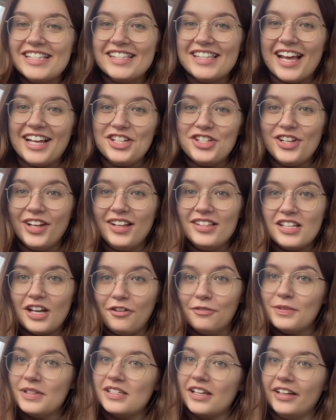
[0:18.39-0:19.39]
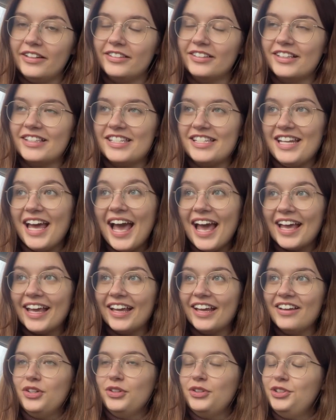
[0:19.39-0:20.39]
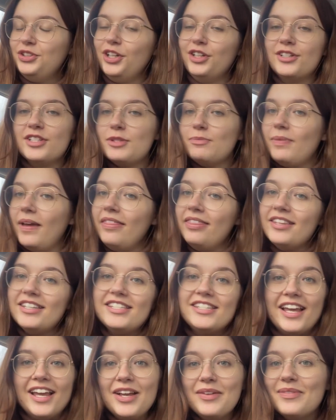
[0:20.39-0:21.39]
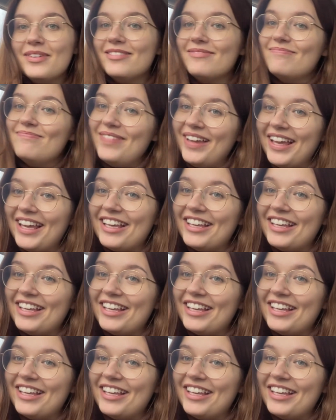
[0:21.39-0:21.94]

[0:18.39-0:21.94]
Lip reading: As you can tell from the title, today you're going to spend the day with me,